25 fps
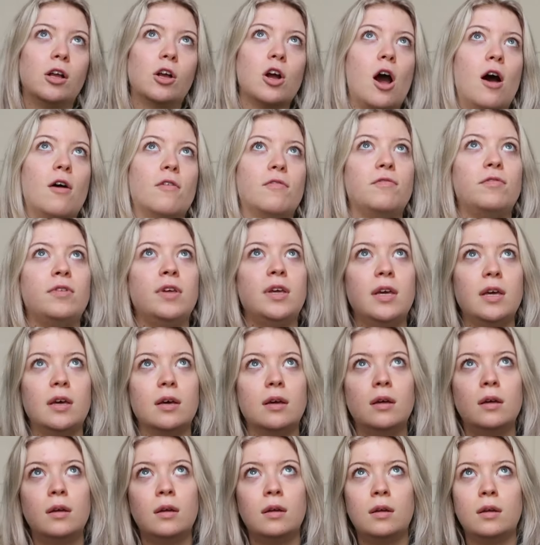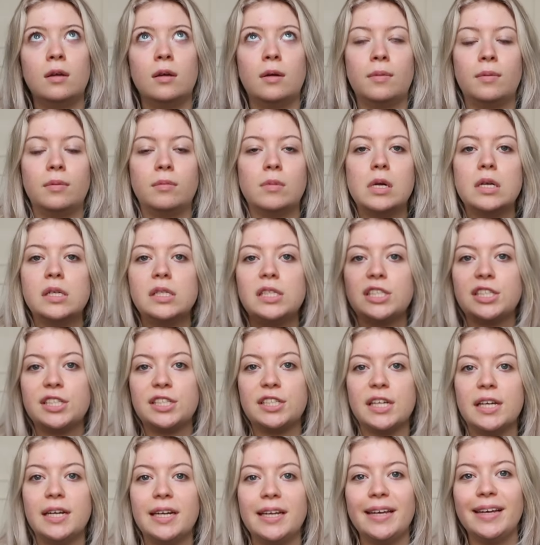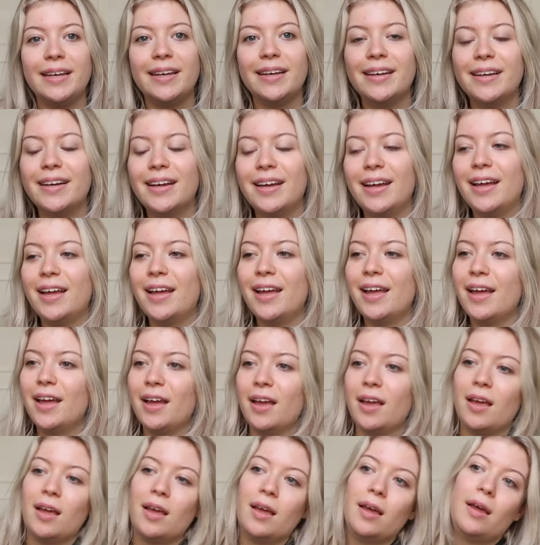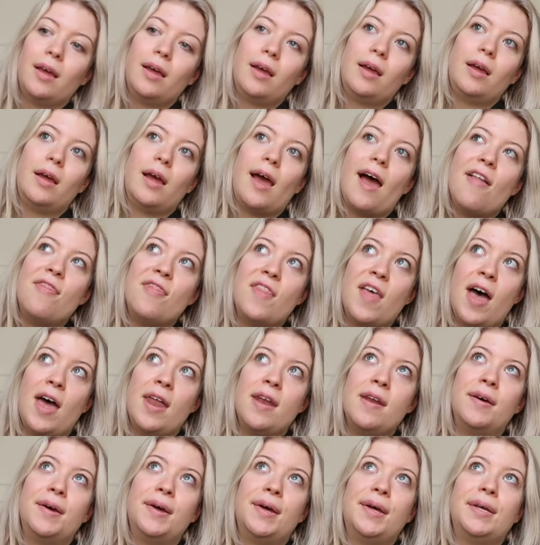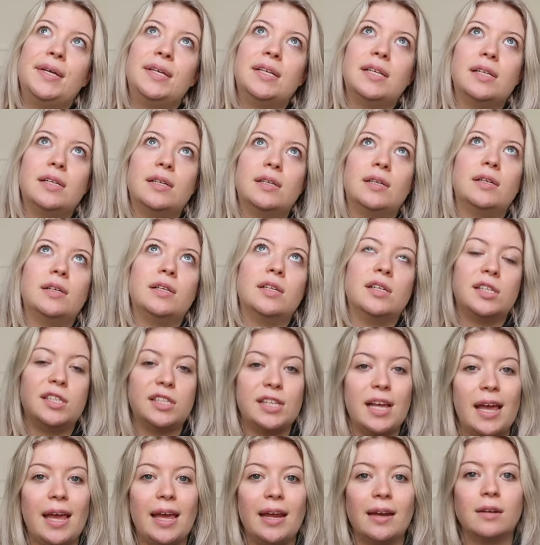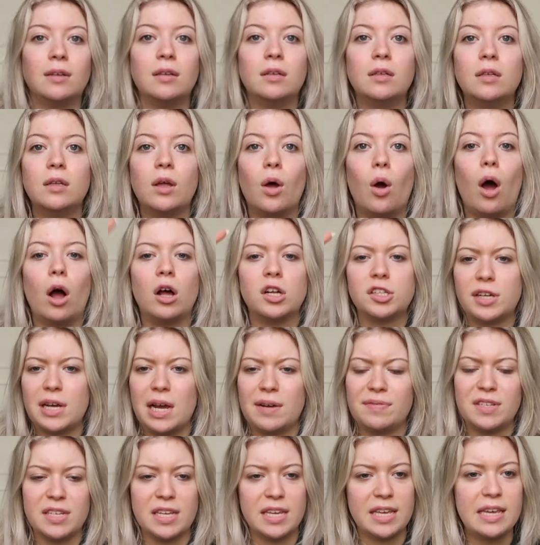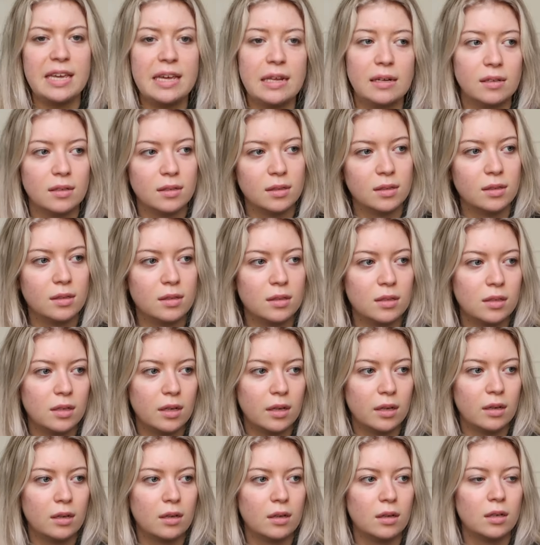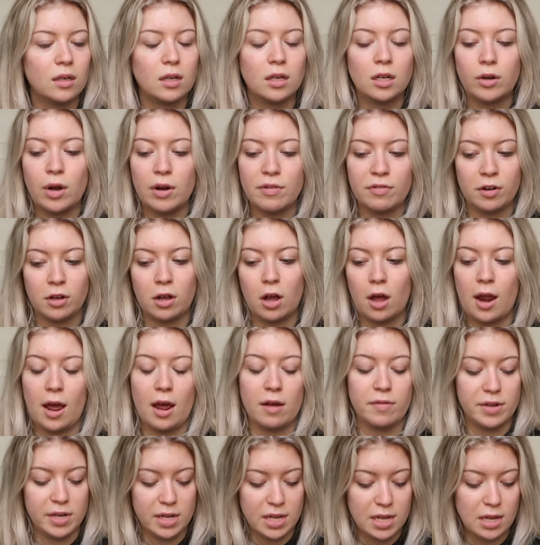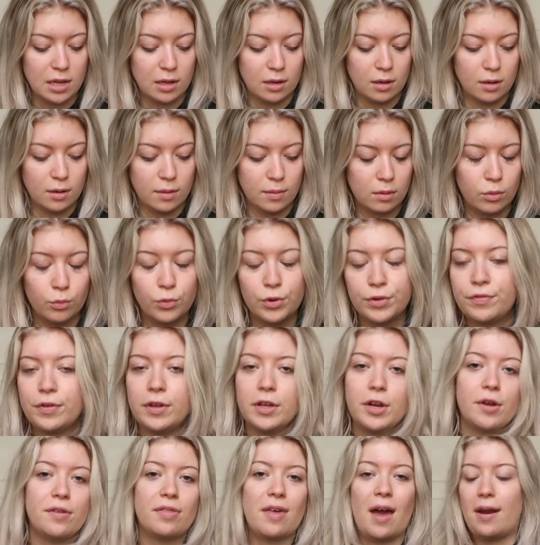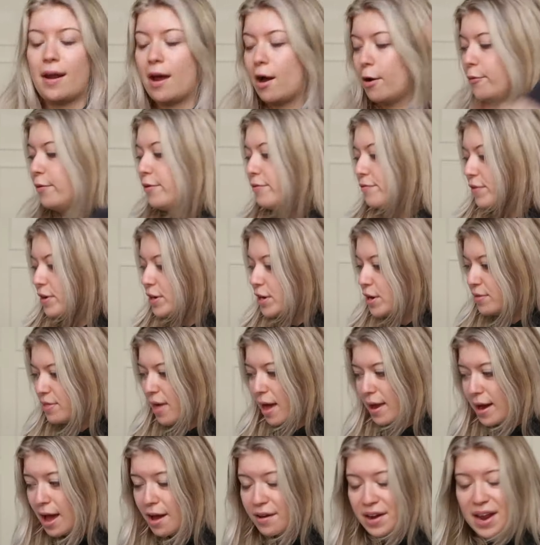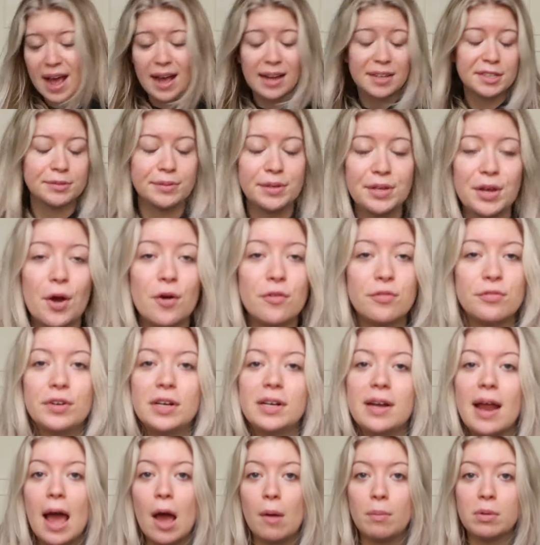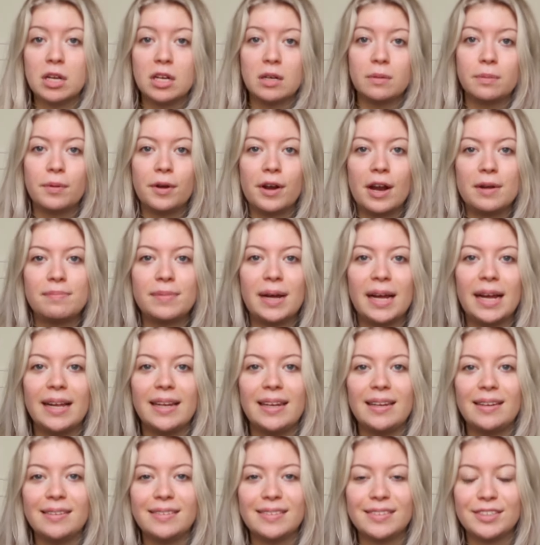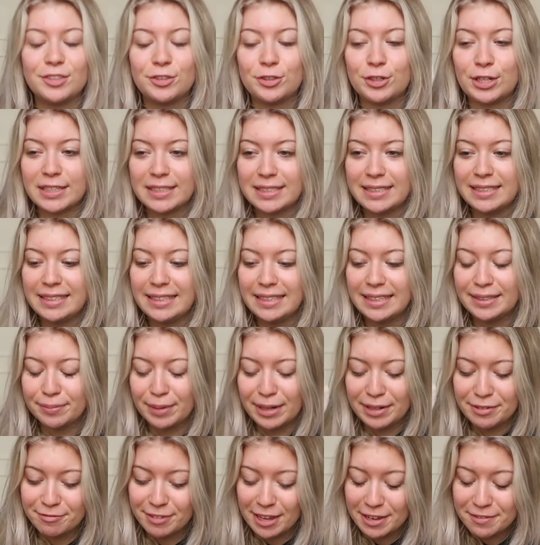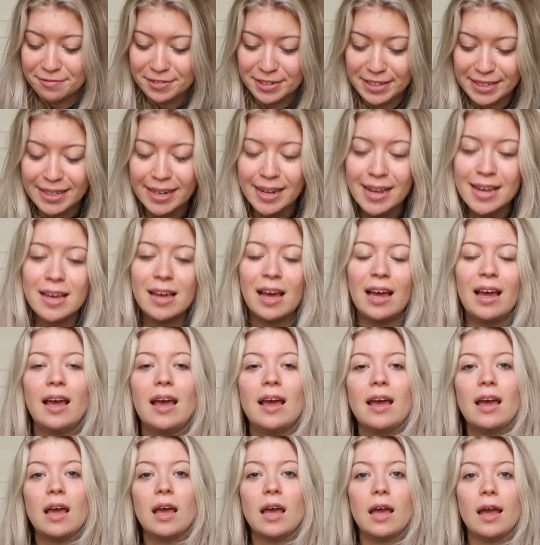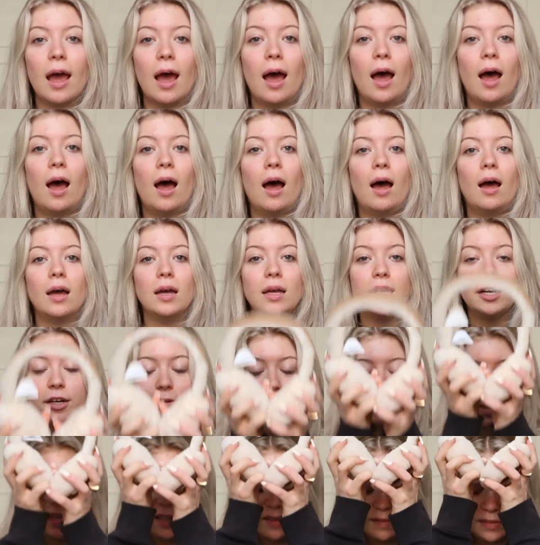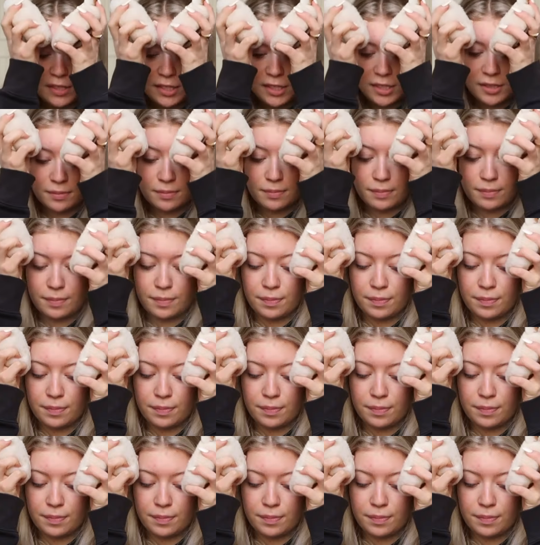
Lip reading: coffee, city, and then Zane. Also, I have to eat. Oh, I forgot I have to eat. We'll figure that out. We'll figure that out as we go. For now, I'm gonna put on my favorite earmuffs